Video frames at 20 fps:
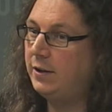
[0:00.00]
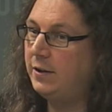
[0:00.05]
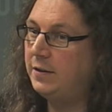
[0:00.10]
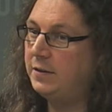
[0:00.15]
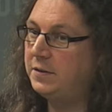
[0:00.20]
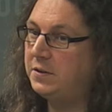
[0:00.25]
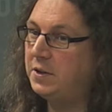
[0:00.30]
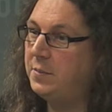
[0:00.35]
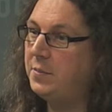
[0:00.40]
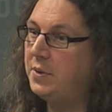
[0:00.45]

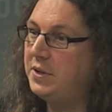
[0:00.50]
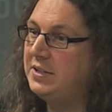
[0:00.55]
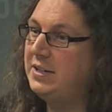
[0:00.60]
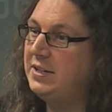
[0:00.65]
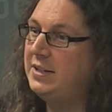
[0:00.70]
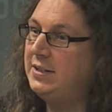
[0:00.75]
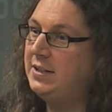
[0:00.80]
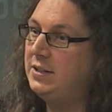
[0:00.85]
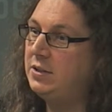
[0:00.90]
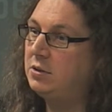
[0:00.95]

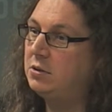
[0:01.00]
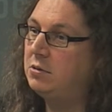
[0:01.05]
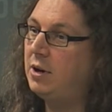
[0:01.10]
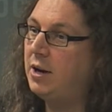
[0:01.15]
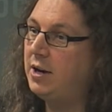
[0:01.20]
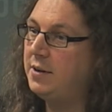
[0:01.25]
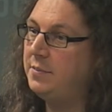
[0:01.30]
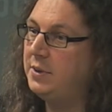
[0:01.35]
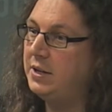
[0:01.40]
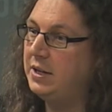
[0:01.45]
somebody
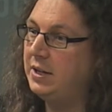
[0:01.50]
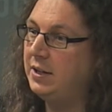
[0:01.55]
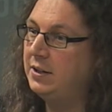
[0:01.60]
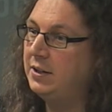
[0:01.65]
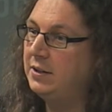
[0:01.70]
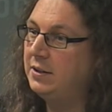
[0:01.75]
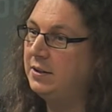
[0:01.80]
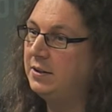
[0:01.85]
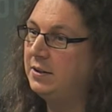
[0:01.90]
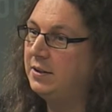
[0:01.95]

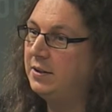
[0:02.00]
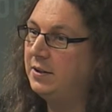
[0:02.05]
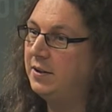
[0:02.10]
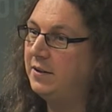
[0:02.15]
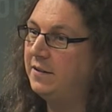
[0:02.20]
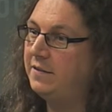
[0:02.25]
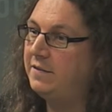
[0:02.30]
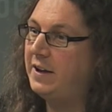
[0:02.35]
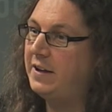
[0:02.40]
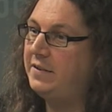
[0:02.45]
describing
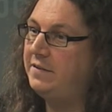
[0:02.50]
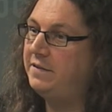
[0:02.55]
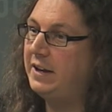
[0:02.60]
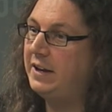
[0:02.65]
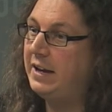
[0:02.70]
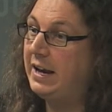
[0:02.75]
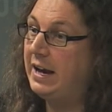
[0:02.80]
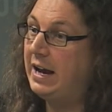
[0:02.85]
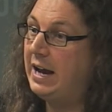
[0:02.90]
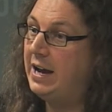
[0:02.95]
that
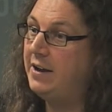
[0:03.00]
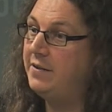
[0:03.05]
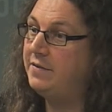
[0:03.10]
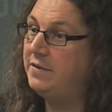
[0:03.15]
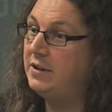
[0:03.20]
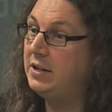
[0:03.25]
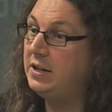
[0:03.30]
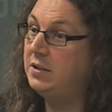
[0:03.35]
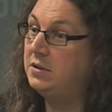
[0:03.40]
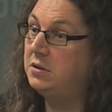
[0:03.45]
they have
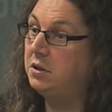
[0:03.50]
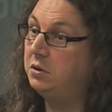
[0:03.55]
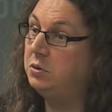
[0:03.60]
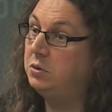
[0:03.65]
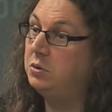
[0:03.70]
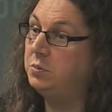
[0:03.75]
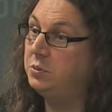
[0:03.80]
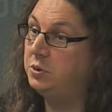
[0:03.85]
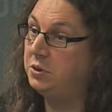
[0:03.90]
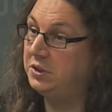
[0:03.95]
listened
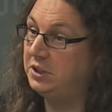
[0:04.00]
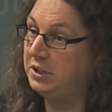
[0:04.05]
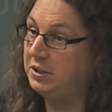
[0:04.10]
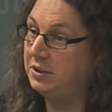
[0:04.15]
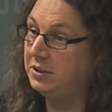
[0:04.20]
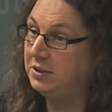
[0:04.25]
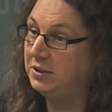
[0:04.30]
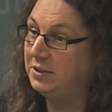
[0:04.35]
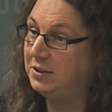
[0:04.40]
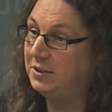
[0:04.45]
to
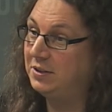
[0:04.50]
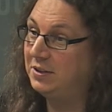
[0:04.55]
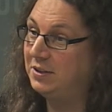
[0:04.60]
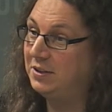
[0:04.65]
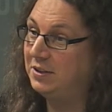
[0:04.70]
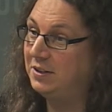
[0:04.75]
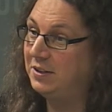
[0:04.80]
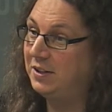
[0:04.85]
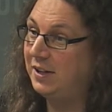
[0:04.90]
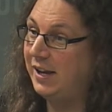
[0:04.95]
music.
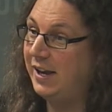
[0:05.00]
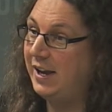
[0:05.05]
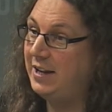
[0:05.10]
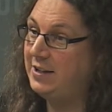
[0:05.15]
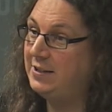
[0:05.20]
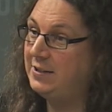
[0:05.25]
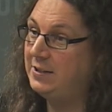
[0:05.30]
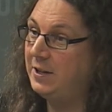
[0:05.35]
And